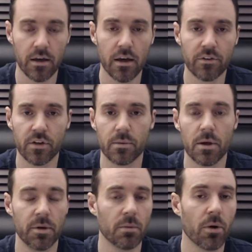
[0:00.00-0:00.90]
is going to be a
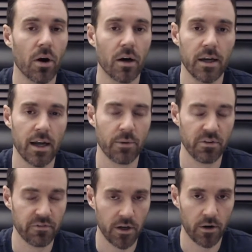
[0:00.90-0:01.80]
big part in how we
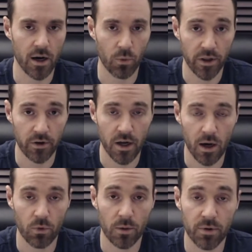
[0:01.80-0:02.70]
figure out whether or
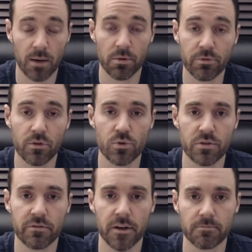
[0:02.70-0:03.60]
not we're a
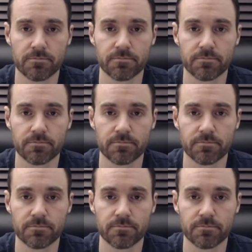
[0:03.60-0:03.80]
problem-solution fit.